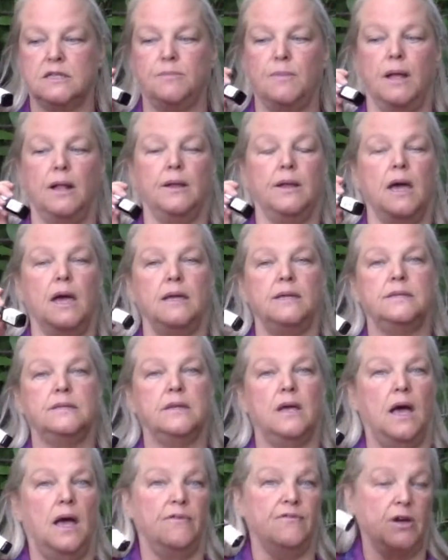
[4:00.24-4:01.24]
smell
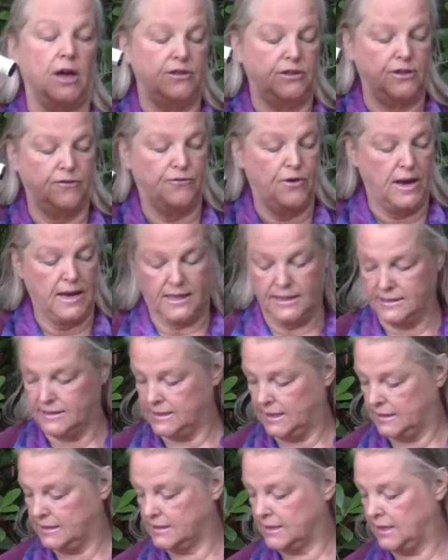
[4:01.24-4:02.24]
nice. I've got the
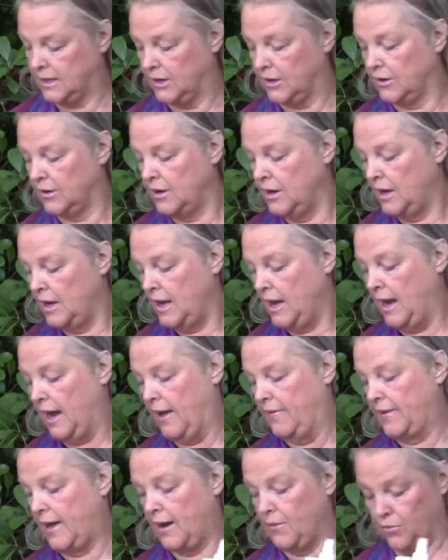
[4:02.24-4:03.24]
frankincense here,
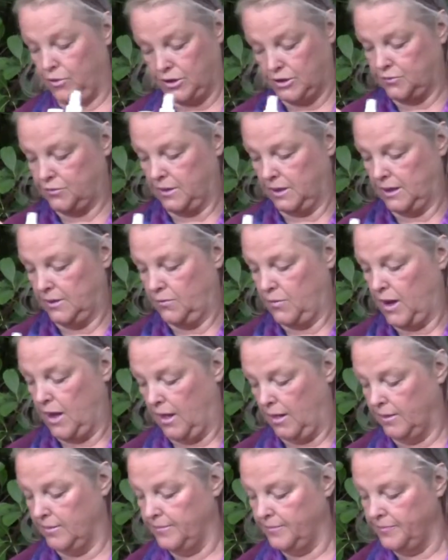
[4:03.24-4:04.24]
and that works really
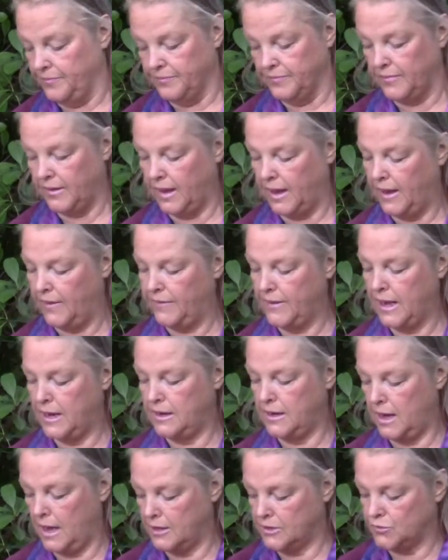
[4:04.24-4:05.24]
well. And
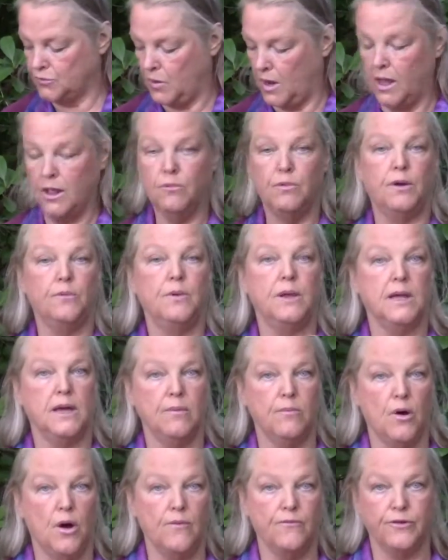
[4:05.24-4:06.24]
then as well, when we
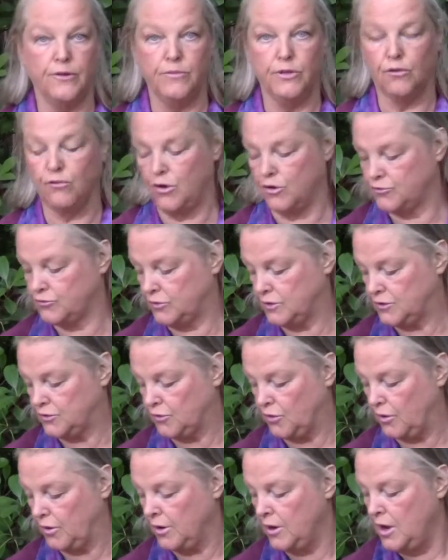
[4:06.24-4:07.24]
come home from the grocery
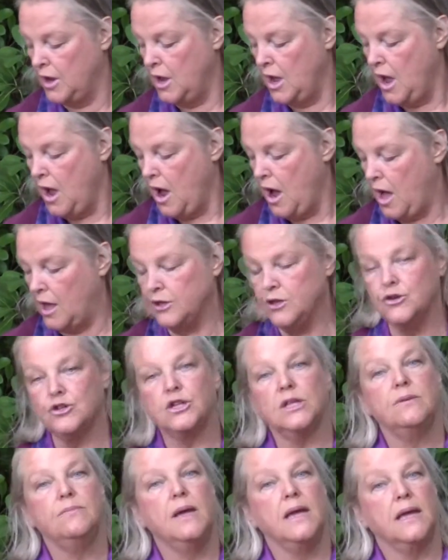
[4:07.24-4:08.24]
store, I'll
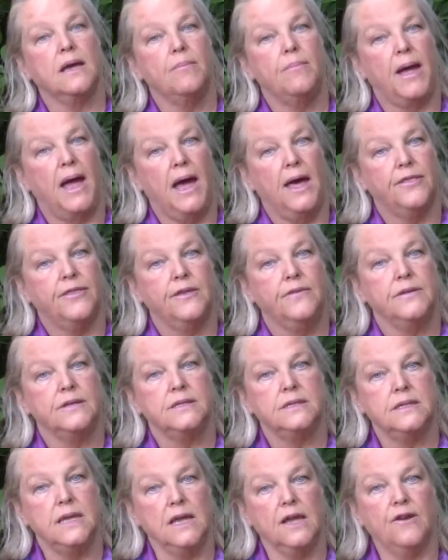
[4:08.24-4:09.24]
usually make a bath in
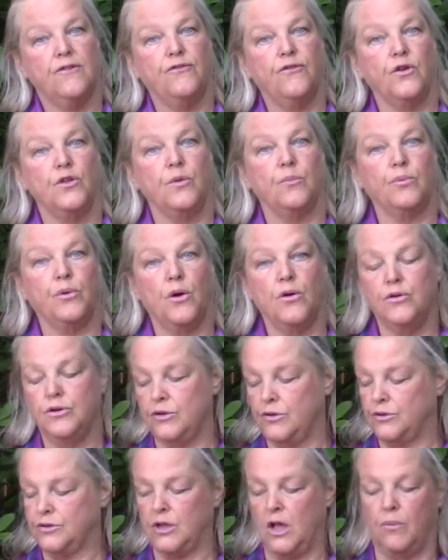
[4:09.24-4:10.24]
the sink for the
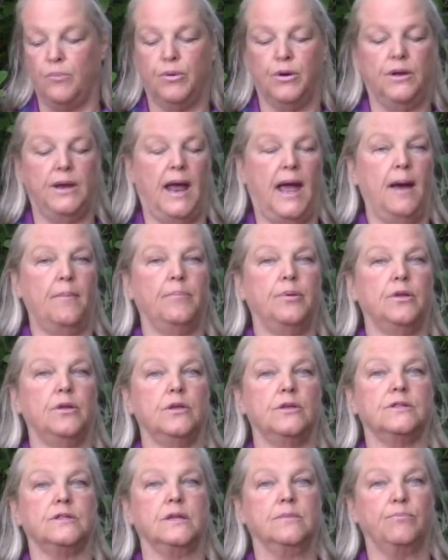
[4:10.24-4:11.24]
produce. I'll put
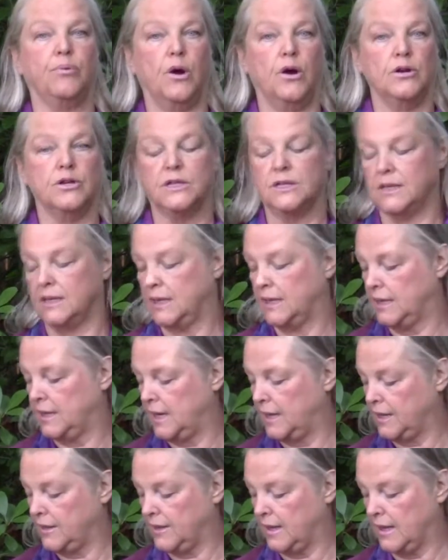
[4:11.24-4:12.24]
apples and parsley
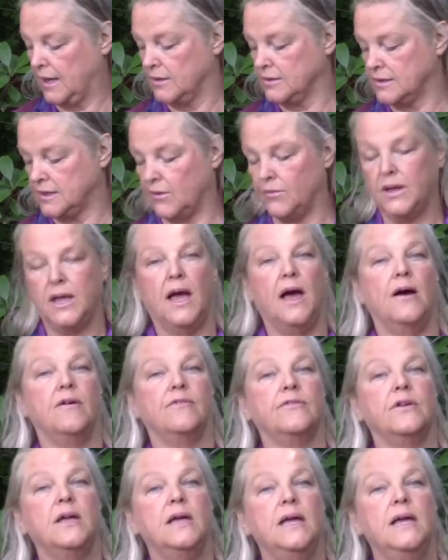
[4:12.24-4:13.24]
and anything else that we have